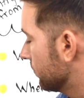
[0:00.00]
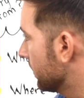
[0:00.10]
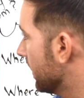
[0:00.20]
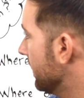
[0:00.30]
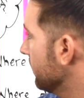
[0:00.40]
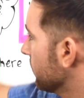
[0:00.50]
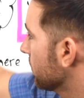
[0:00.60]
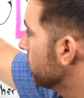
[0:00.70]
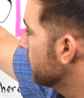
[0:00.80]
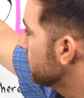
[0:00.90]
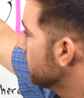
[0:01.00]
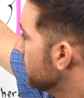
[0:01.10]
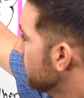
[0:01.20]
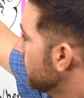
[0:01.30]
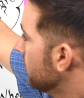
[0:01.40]
Okay, we're going
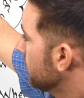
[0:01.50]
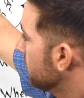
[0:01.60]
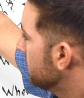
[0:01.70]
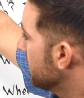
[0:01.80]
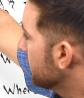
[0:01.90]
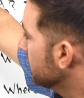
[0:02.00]
to take